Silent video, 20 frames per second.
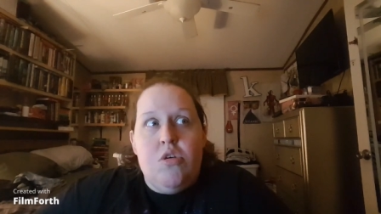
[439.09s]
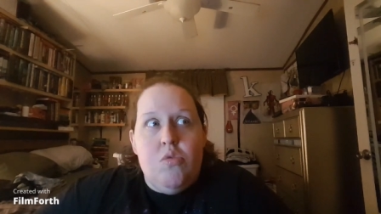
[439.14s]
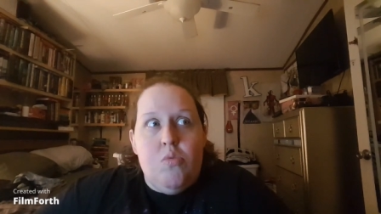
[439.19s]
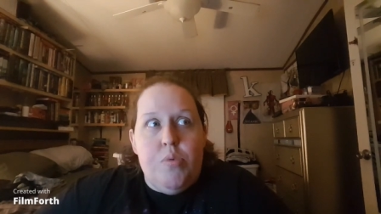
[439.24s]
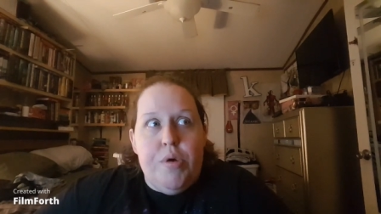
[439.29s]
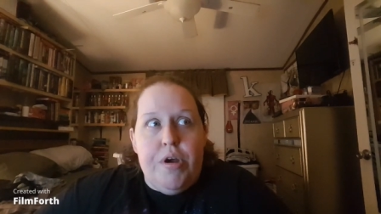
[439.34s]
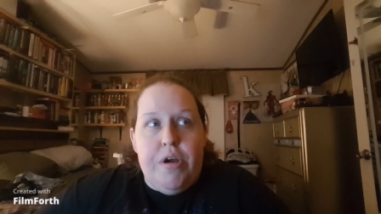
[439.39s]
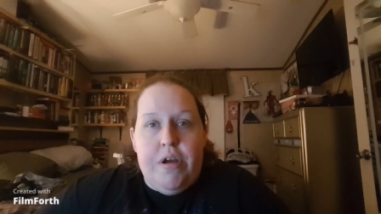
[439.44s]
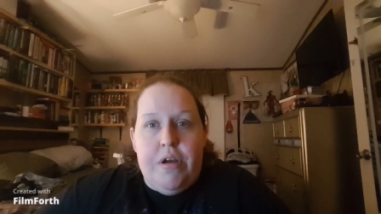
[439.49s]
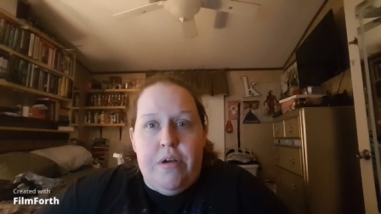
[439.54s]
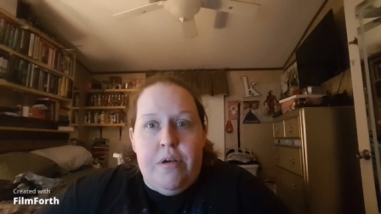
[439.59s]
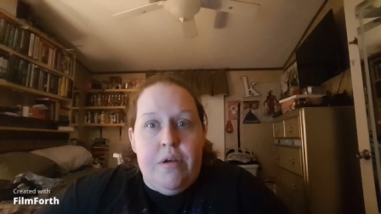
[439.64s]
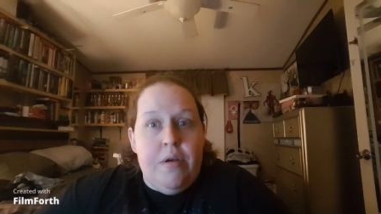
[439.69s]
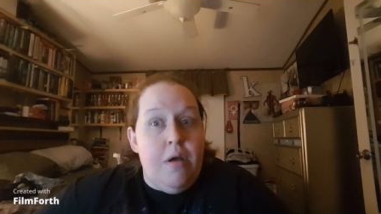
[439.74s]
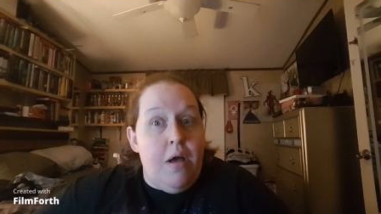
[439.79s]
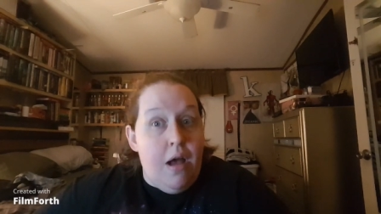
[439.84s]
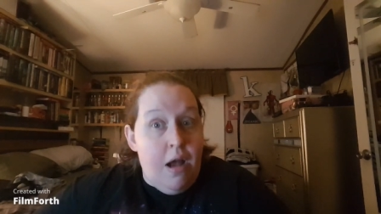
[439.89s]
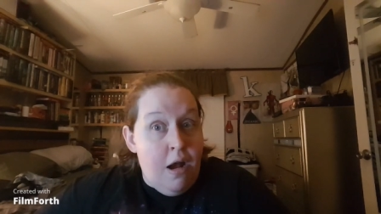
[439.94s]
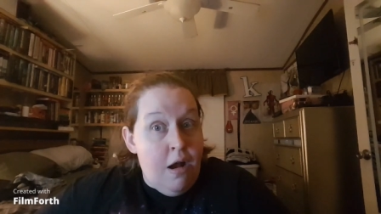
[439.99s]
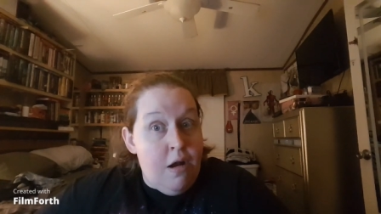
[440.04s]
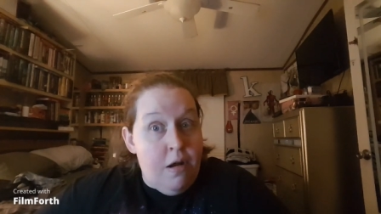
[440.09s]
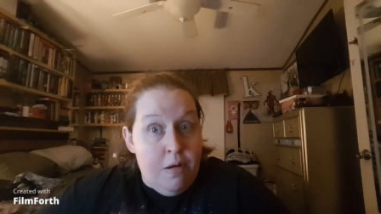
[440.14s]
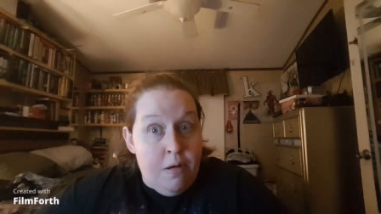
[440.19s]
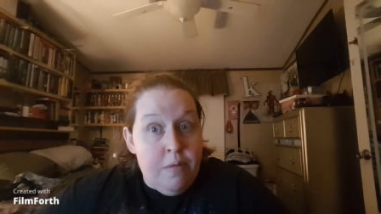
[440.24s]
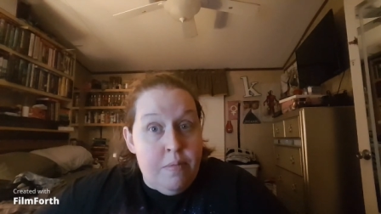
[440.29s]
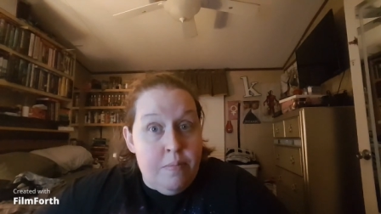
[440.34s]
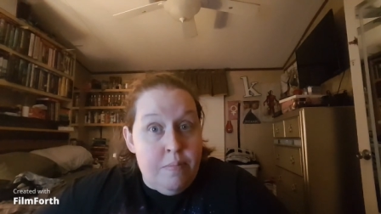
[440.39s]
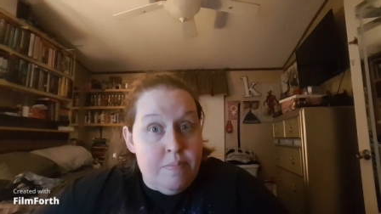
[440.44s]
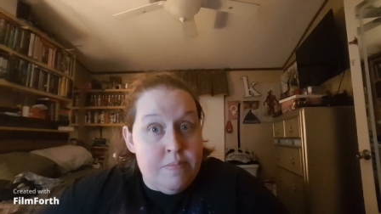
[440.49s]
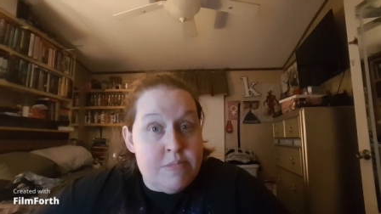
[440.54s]
where
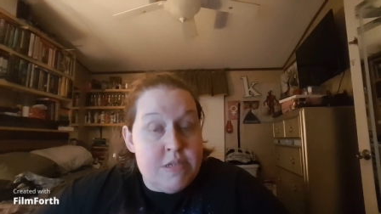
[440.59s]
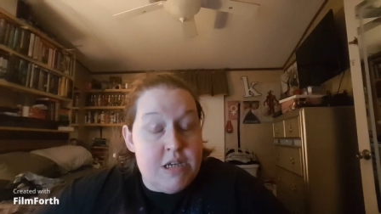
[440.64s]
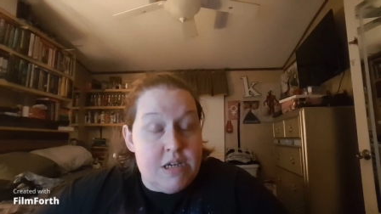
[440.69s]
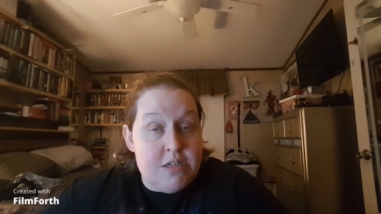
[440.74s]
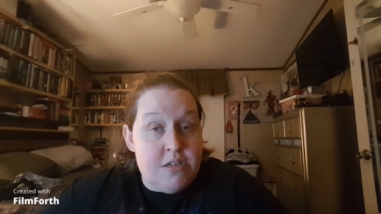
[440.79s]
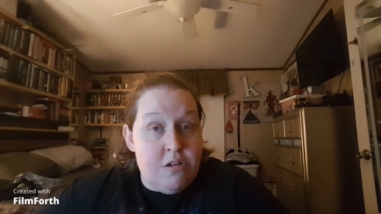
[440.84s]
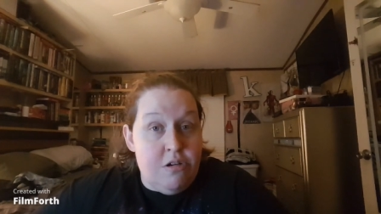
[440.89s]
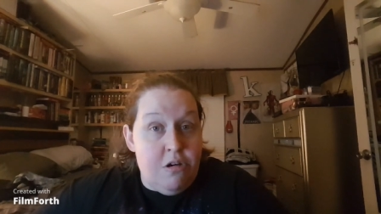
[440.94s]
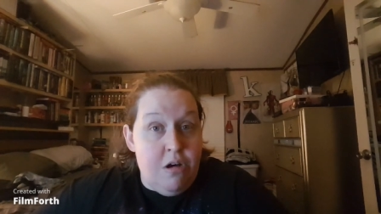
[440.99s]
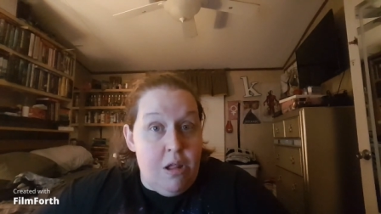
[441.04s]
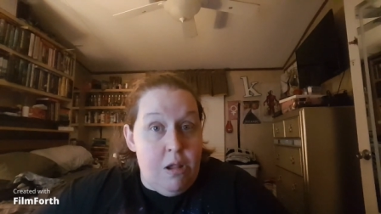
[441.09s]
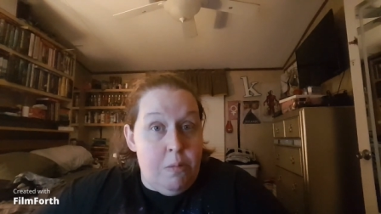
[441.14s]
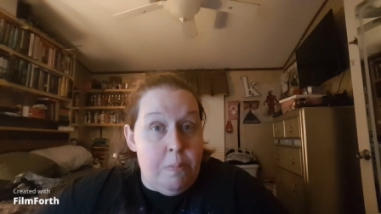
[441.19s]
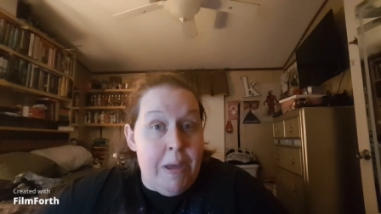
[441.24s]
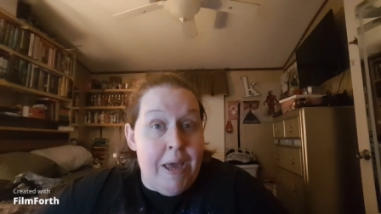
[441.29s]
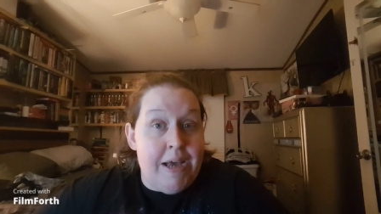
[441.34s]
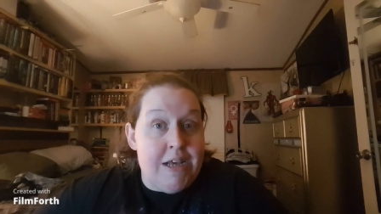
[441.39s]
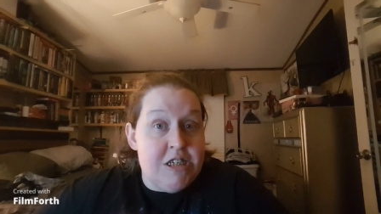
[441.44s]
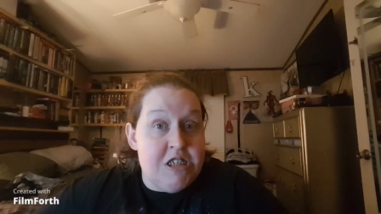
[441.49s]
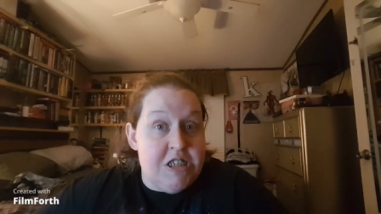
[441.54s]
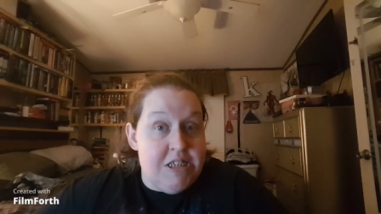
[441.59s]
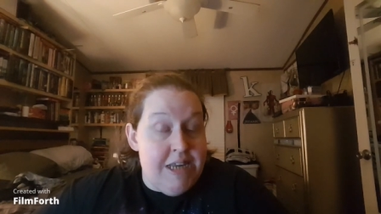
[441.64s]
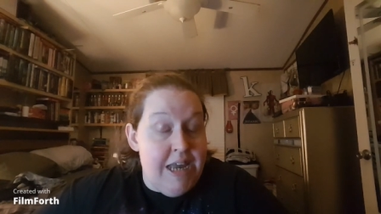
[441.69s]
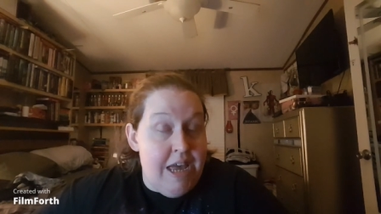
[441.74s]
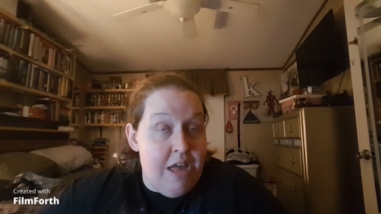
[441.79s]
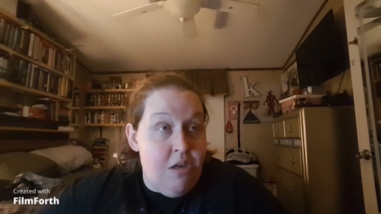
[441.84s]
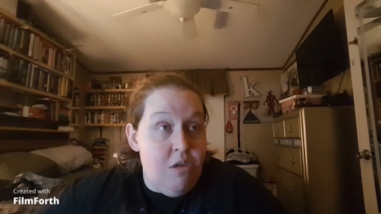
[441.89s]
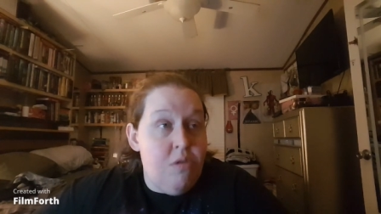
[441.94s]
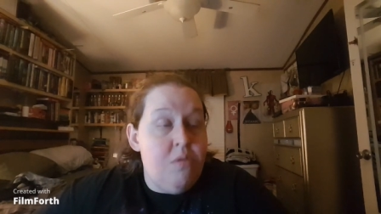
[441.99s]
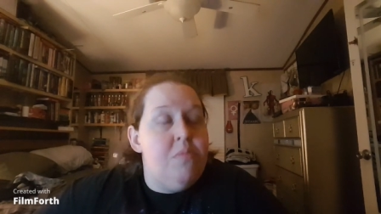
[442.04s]
our $600 package is
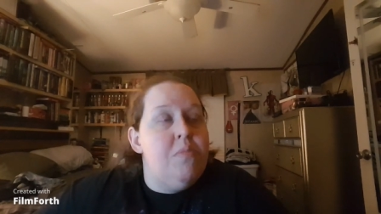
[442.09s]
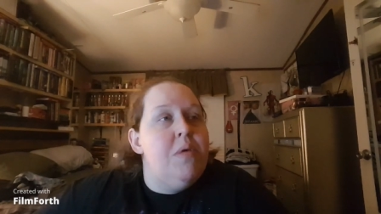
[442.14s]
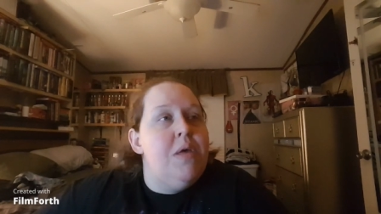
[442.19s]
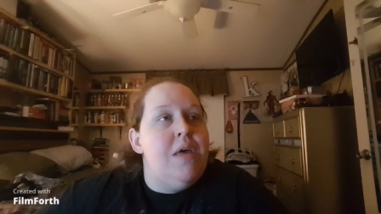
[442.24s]
now,